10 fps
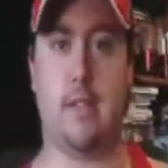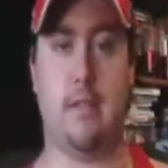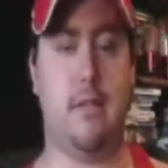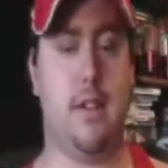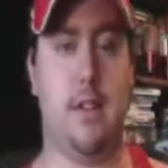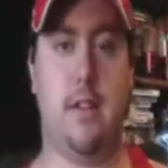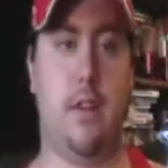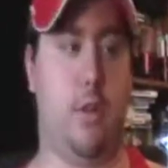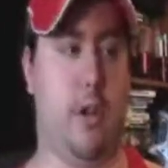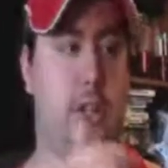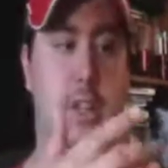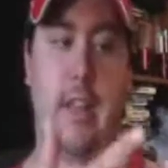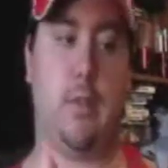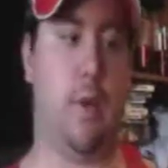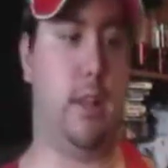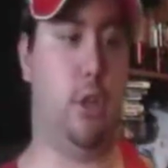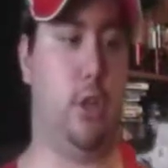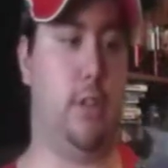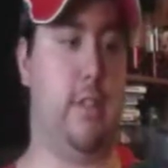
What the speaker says: and I just liked the way it looked.